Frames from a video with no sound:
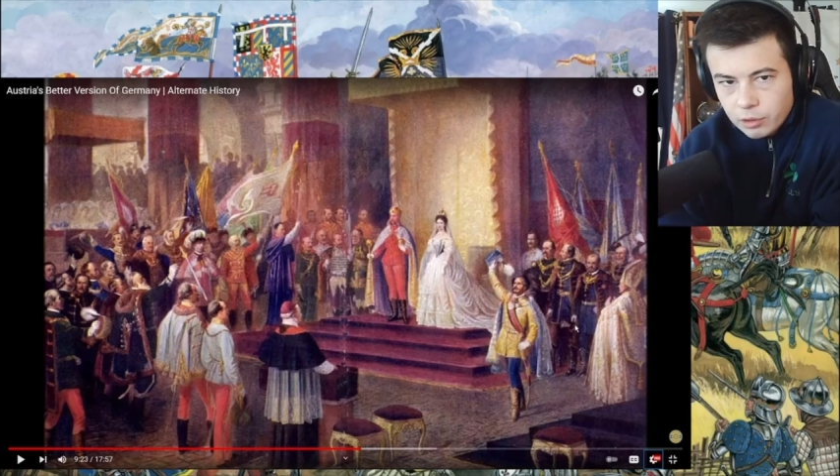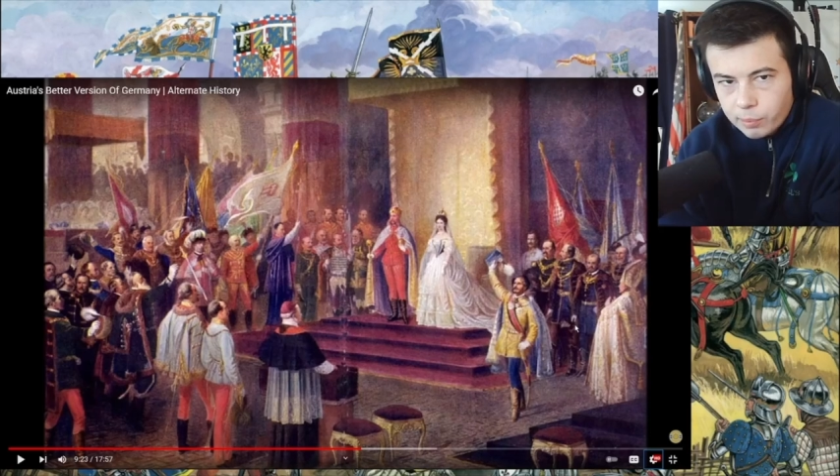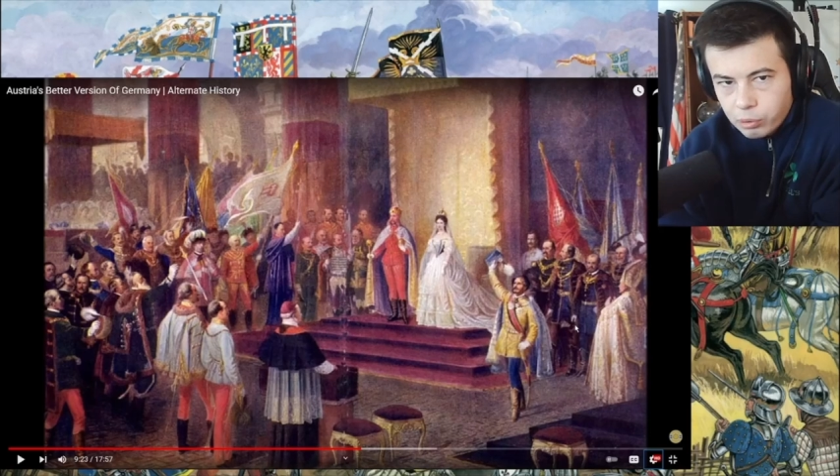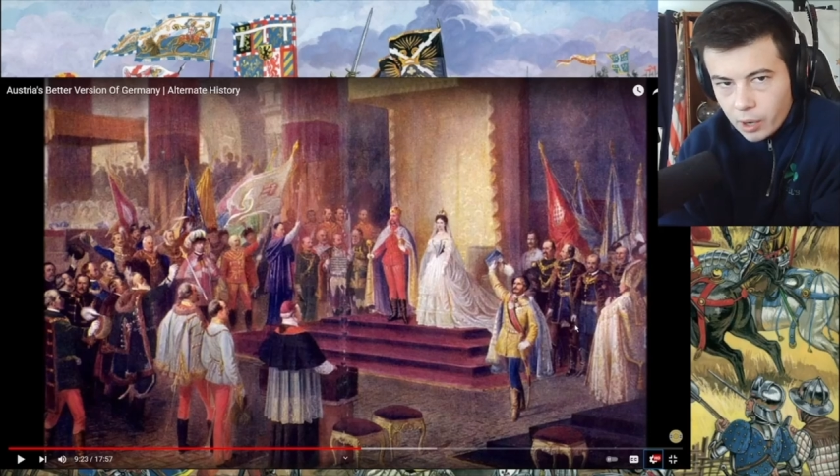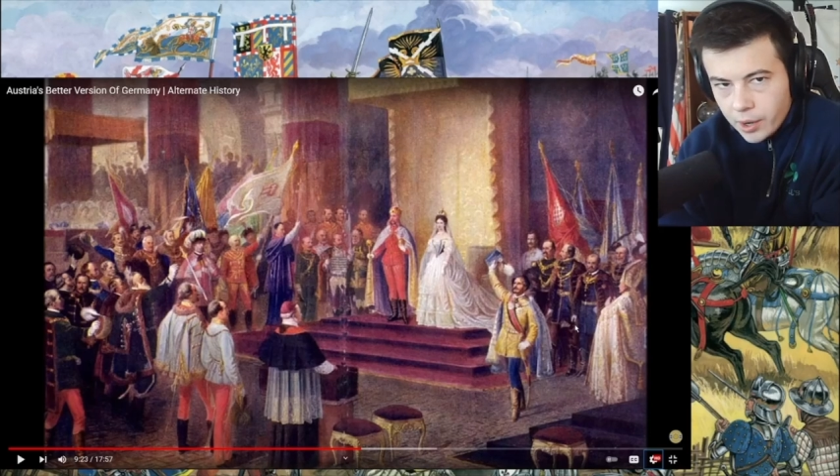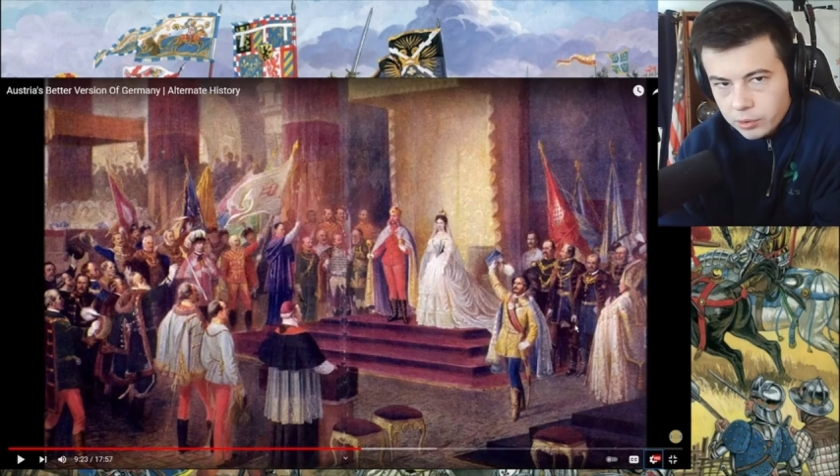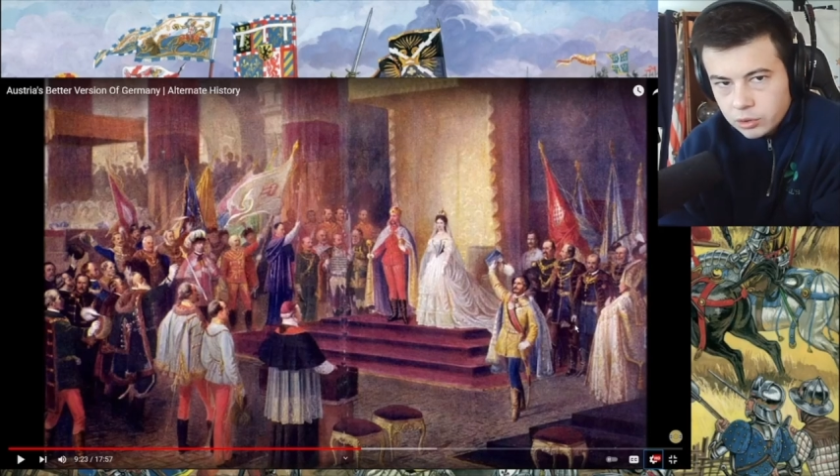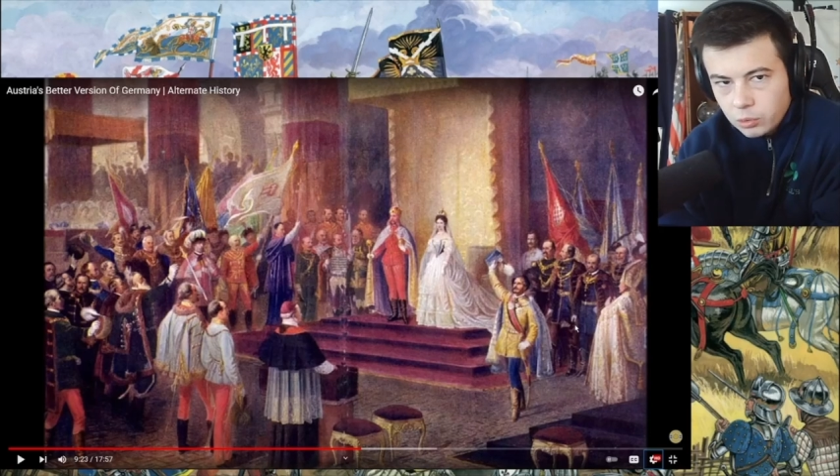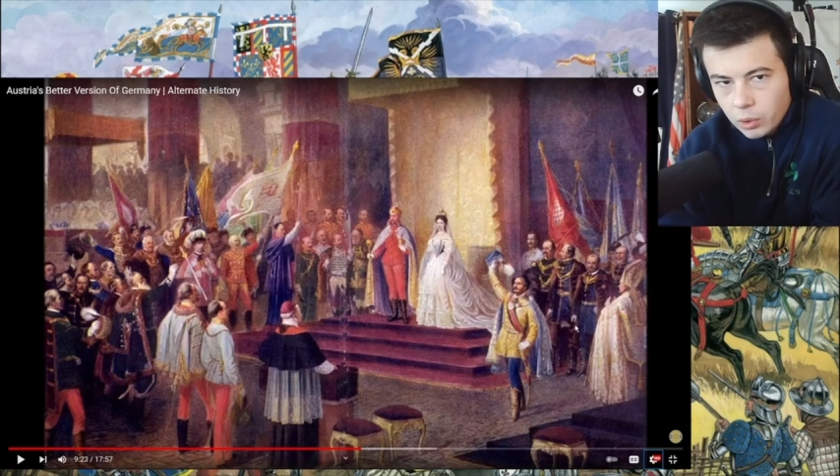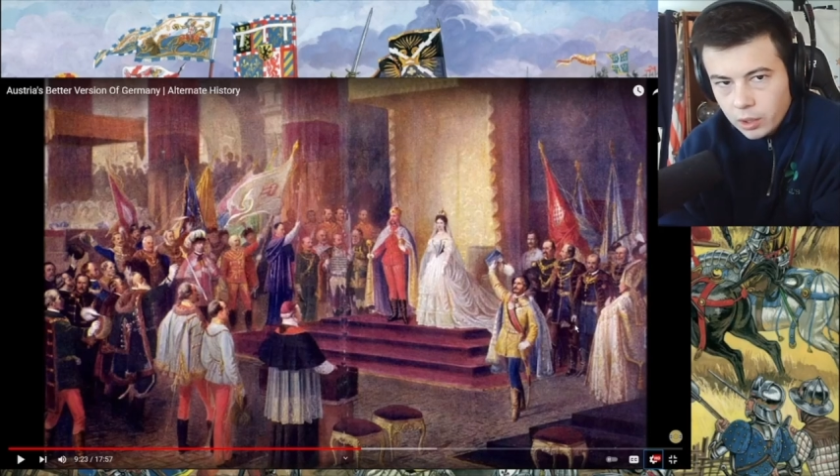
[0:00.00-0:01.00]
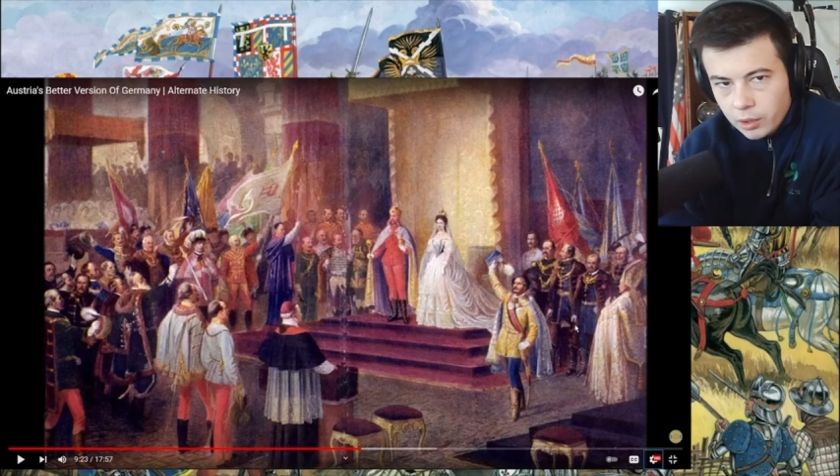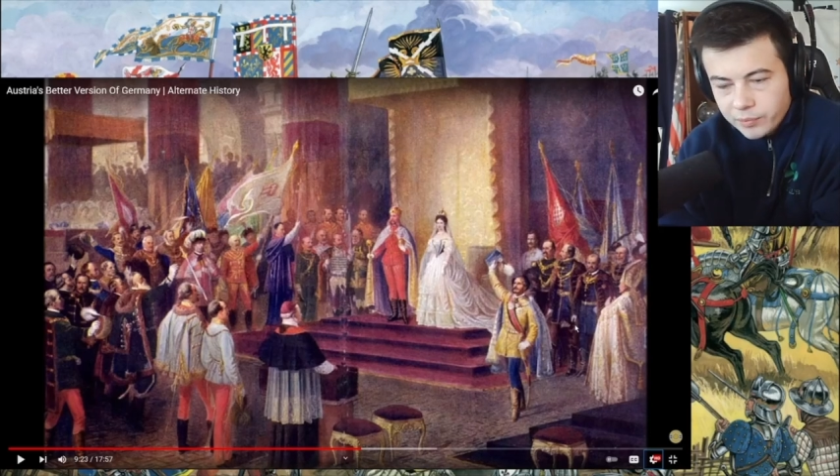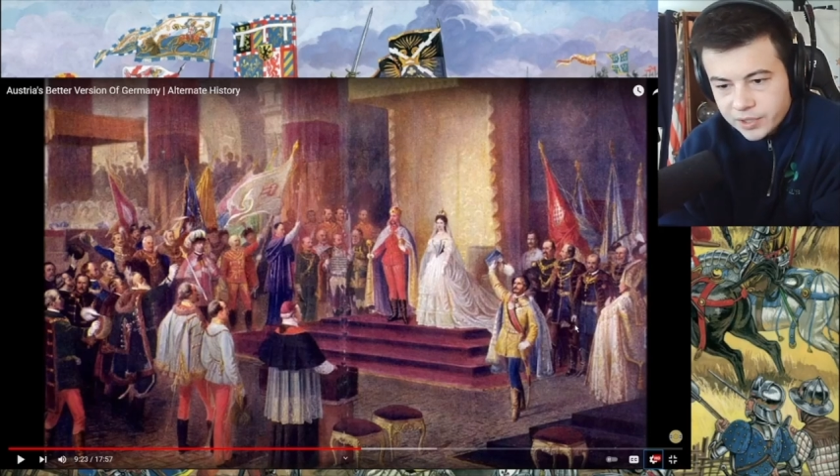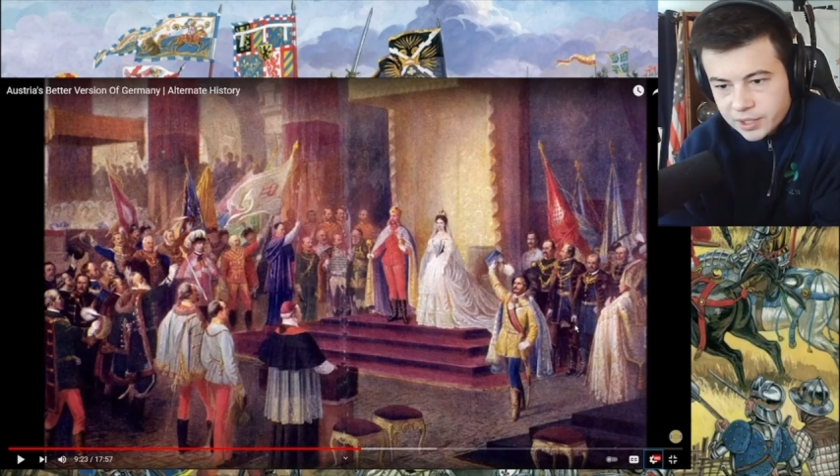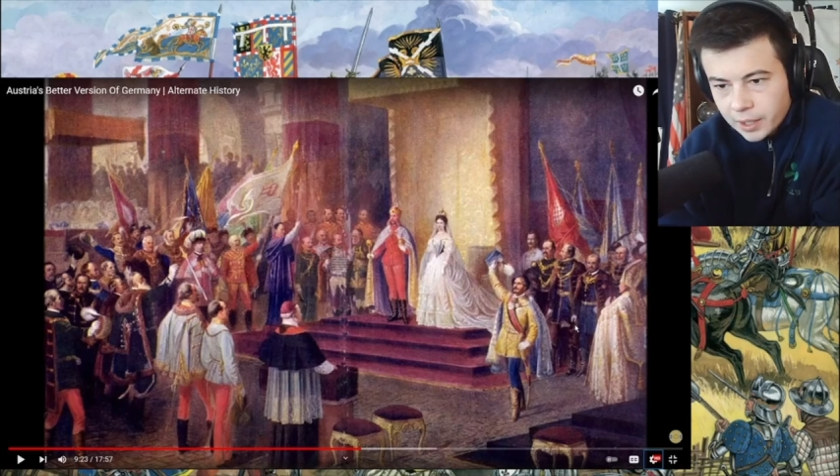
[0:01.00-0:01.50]
prior to Wilhelm
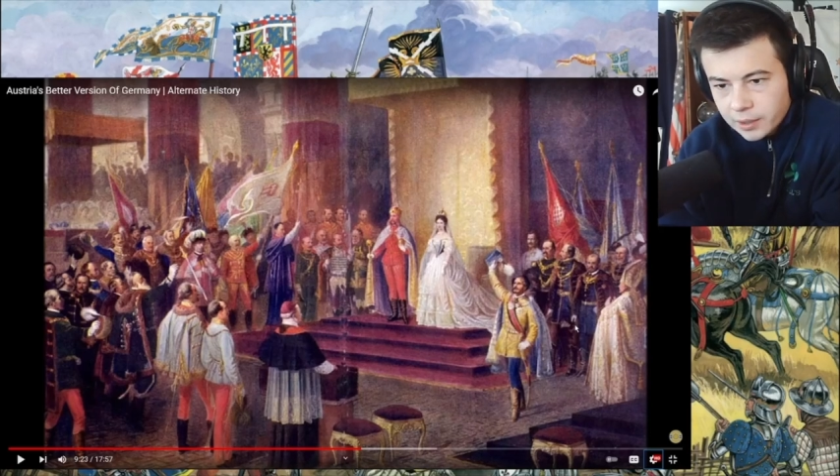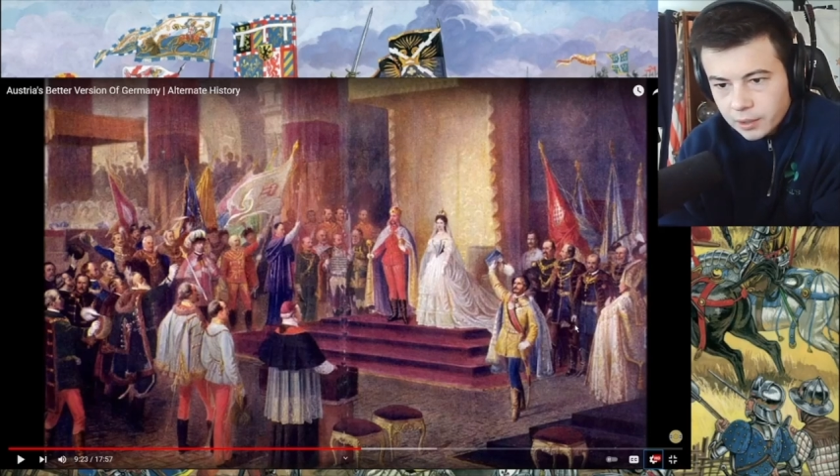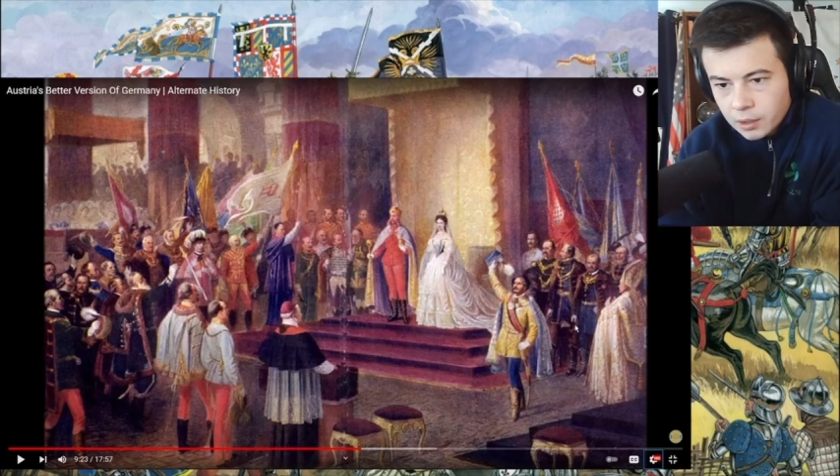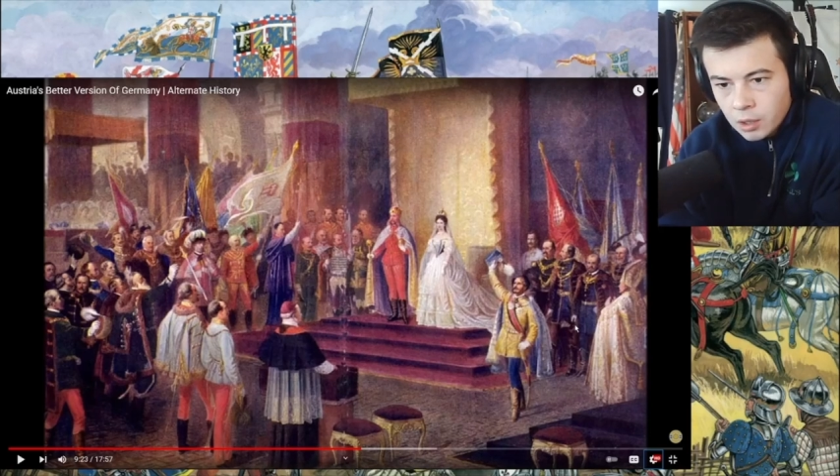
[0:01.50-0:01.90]
II